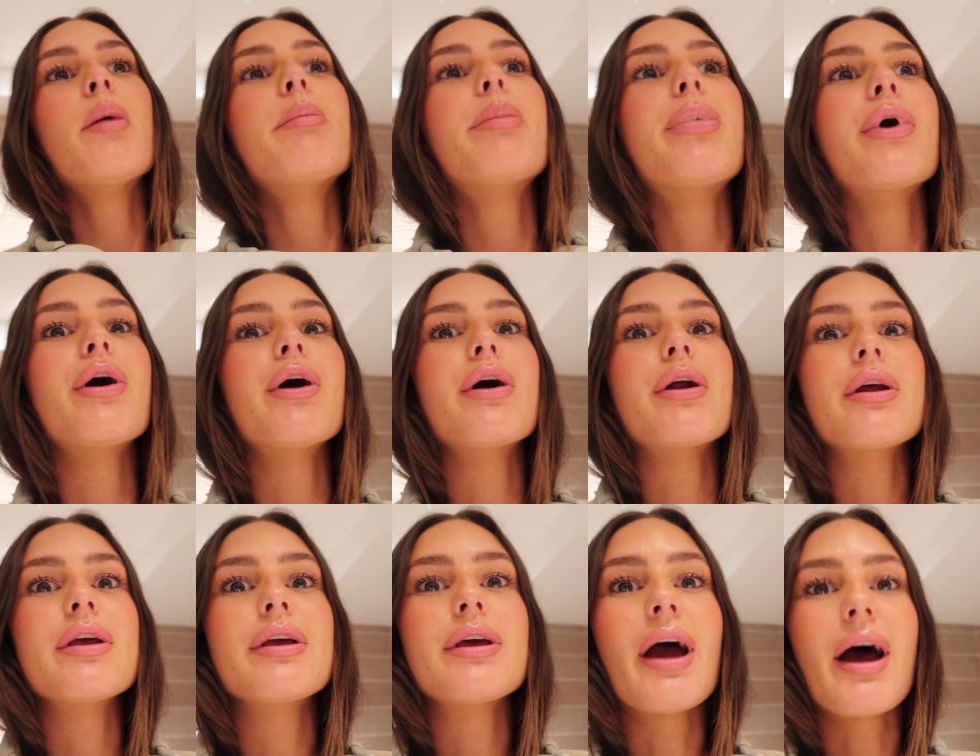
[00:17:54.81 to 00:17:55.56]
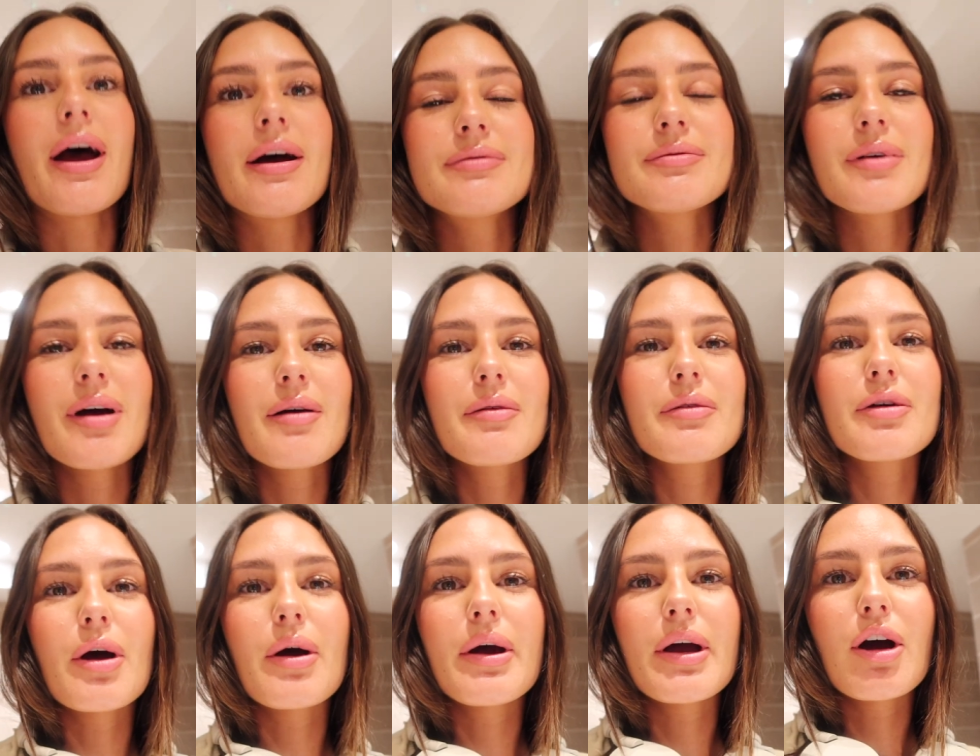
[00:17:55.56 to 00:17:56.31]
But yeah,
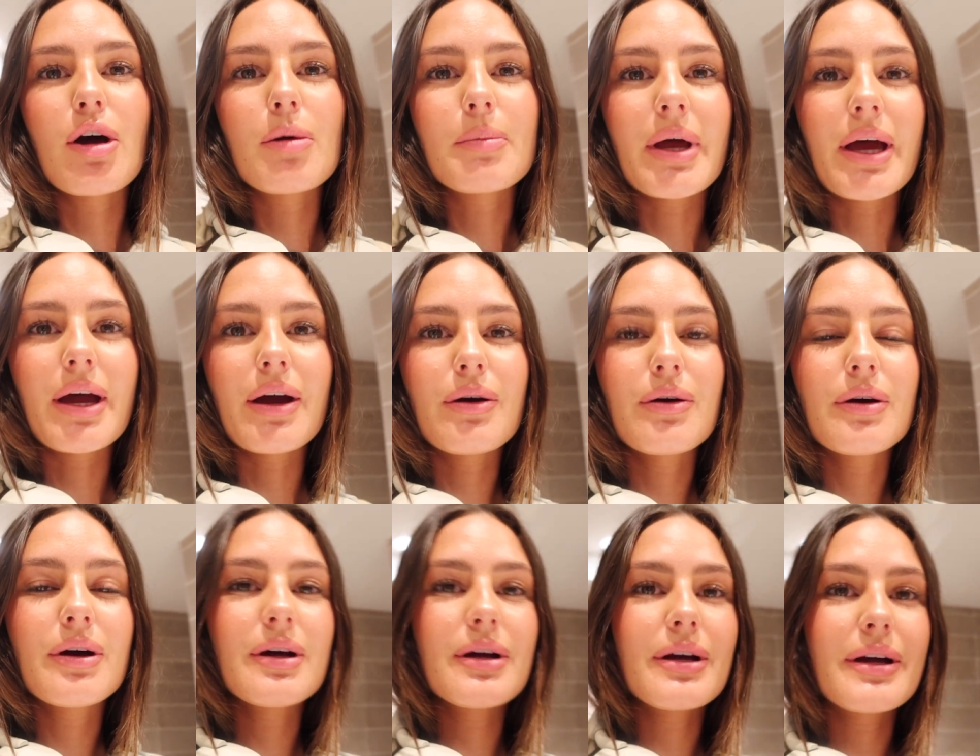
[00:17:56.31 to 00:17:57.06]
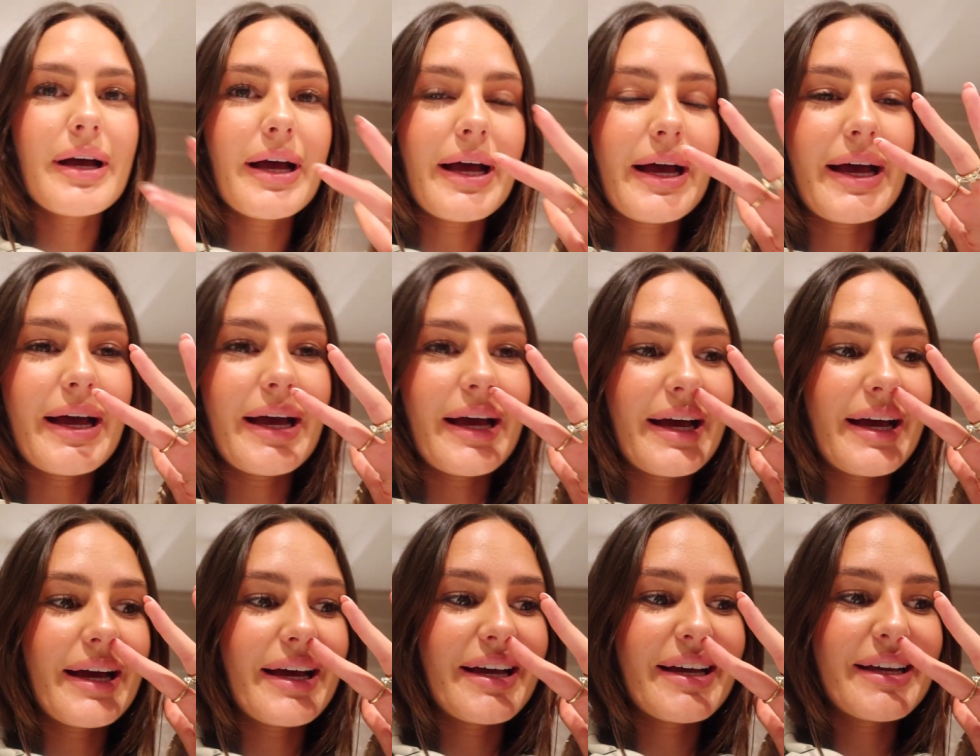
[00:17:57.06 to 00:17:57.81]
I'm going home now
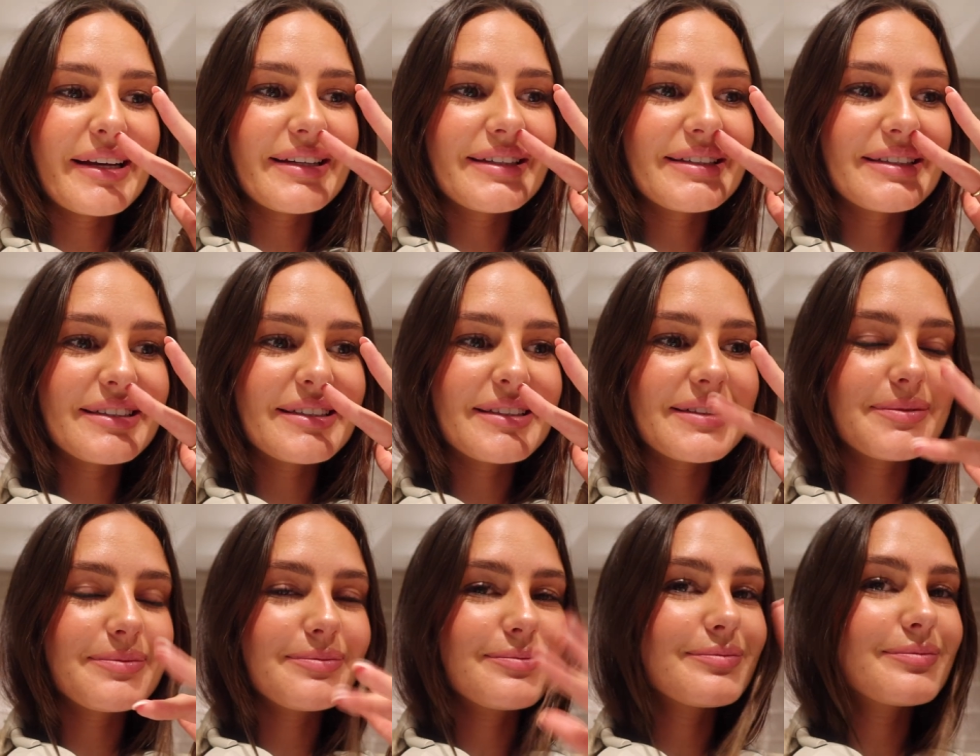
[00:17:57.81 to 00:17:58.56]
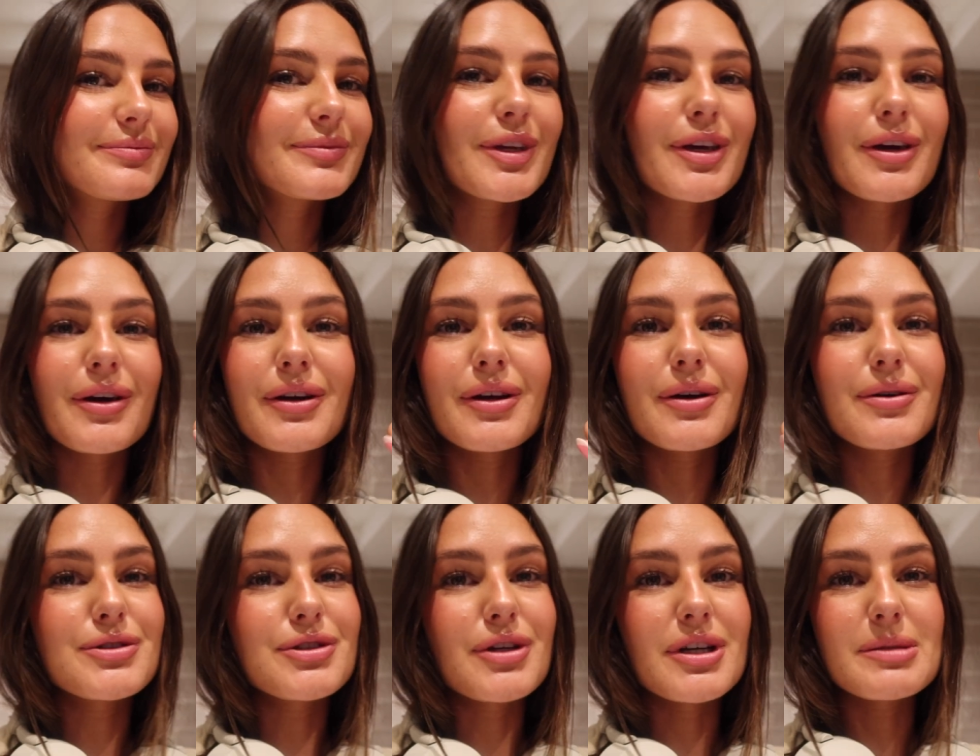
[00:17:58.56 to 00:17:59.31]
and gonna
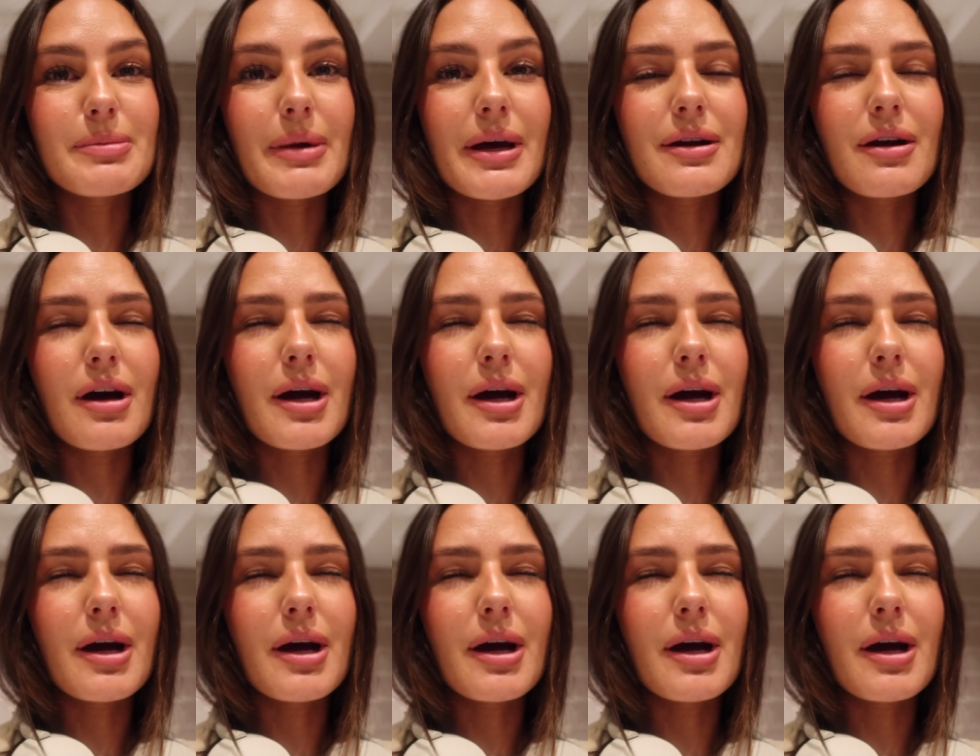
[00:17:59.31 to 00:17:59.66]
go straight to bed.